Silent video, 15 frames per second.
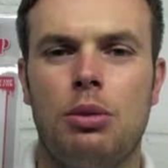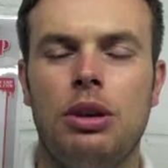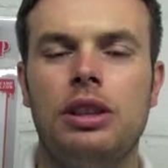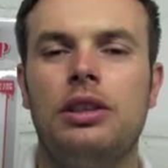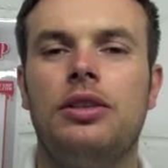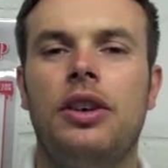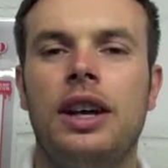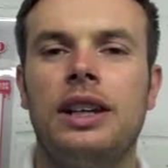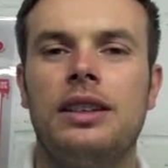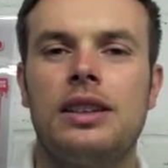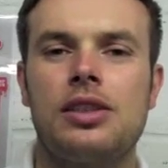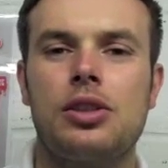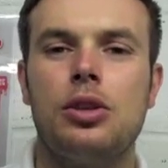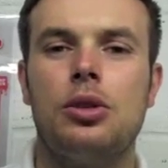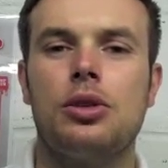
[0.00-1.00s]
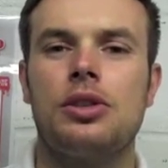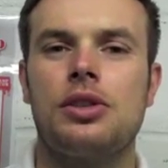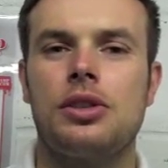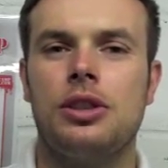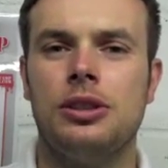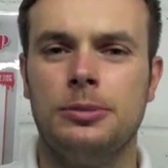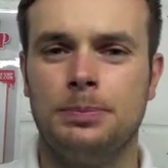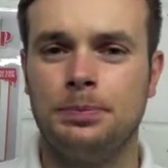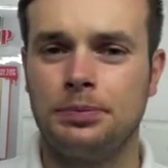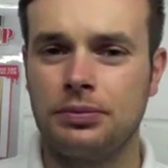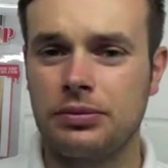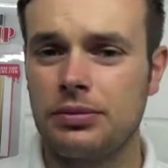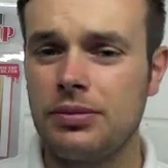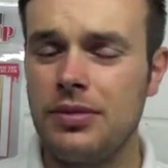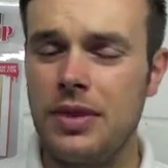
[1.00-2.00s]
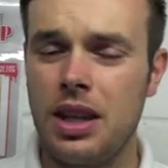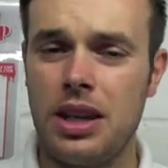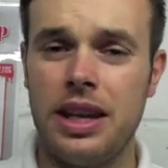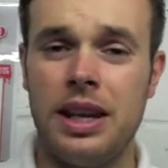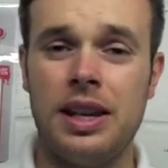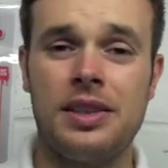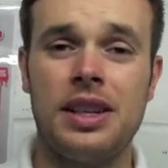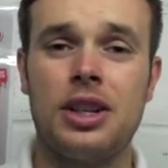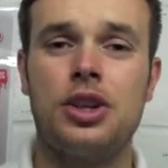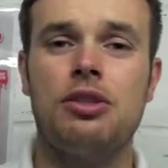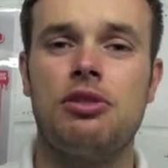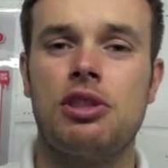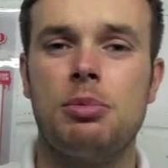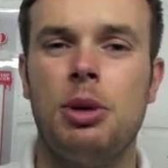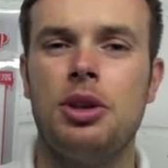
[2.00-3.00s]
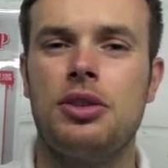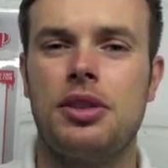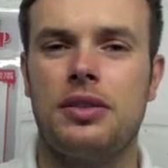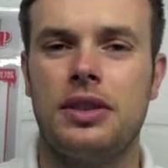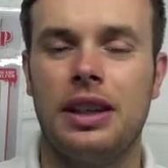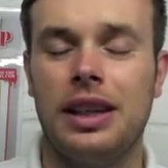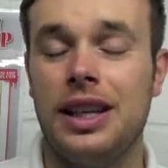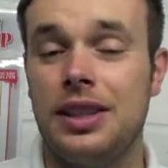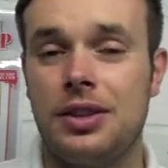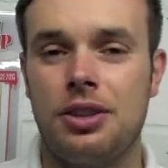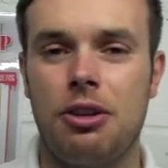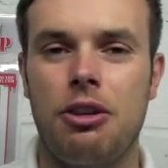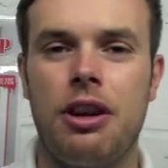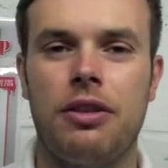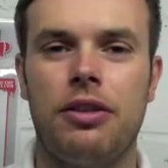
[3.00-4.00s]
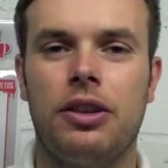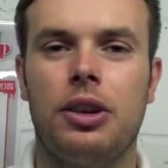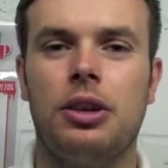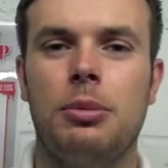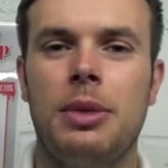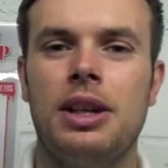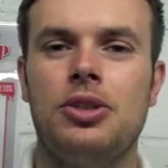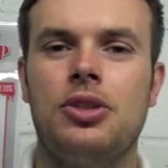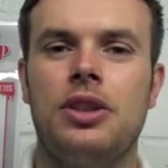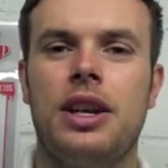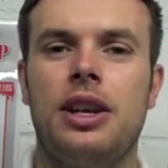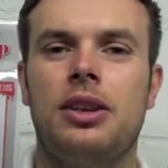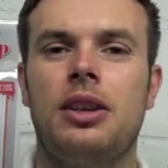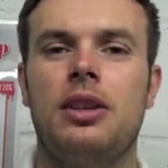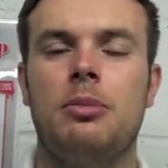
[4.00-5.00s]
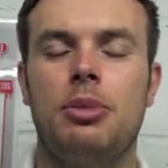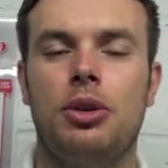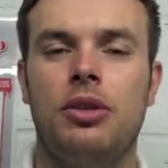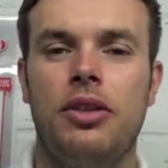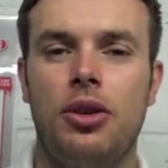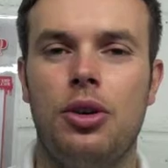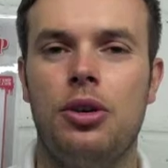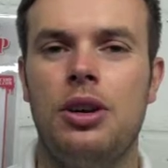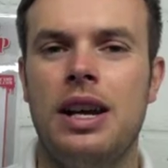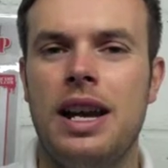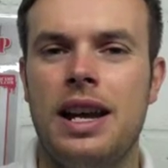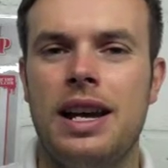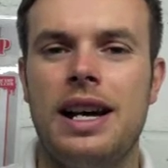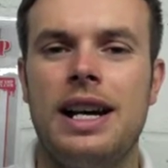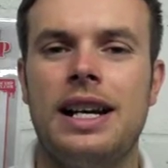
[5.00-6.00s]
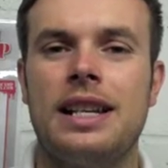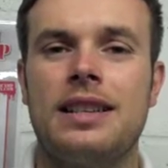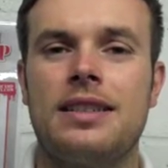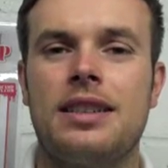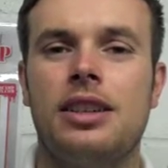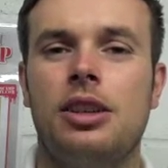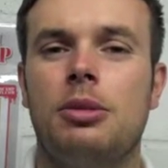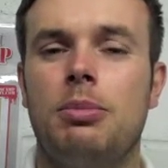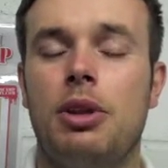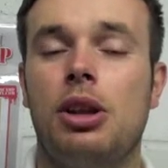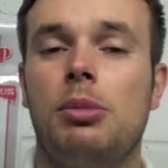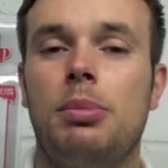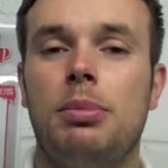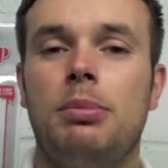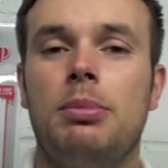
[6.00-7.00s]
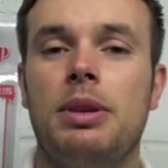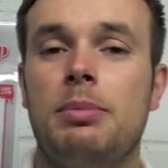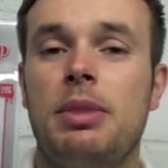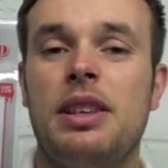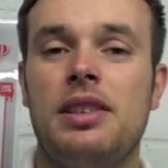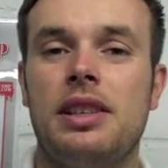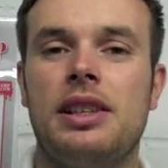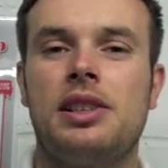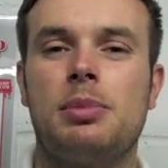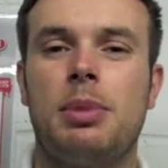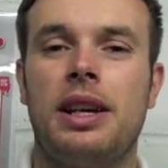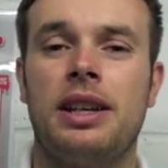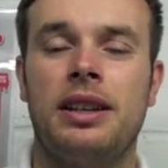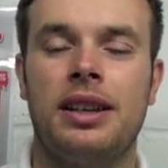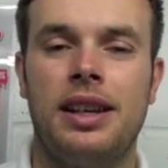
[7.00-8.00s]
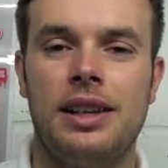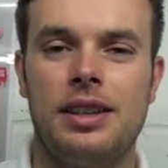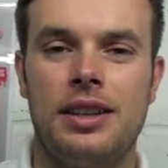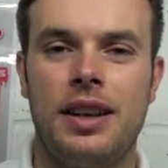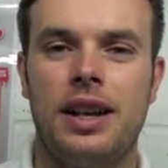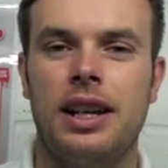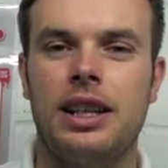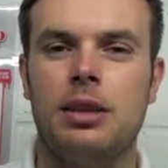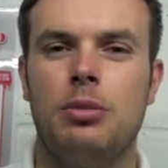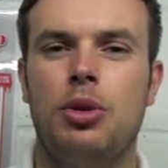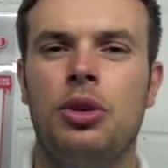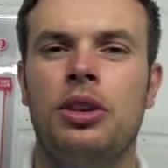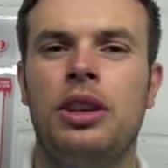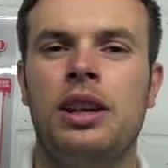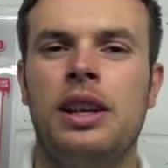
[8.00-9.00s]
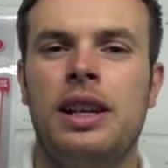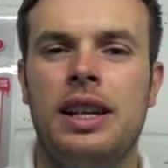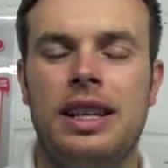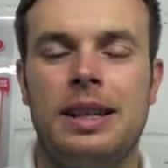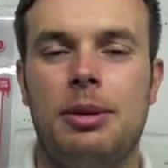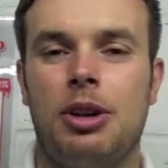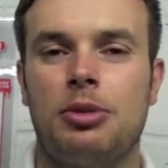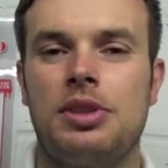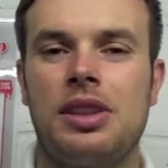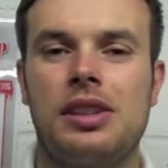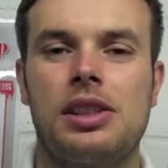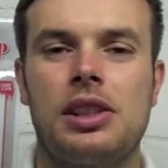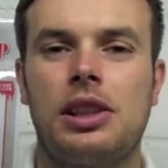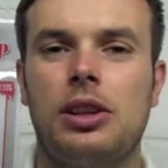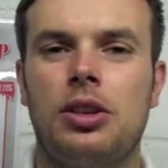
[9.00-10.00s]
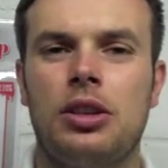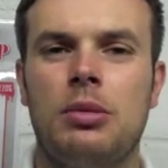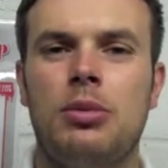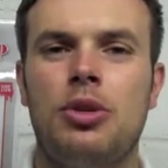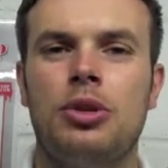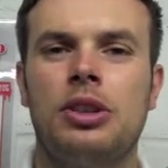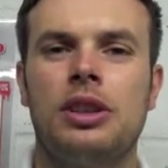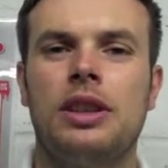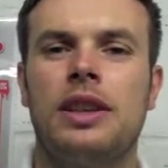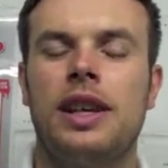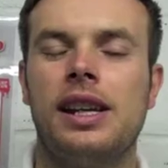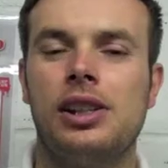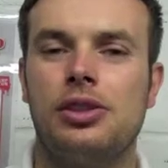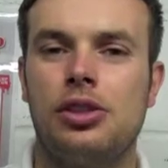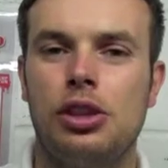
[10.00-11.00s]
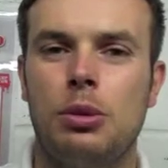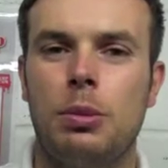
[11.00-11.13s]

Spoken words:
what you'll find is cortisol is actually responsive to light. Sorry, I forgot to mention that before, and it'll be basically spiking nice and high in the morning, around 6 o'clock in the morning, get us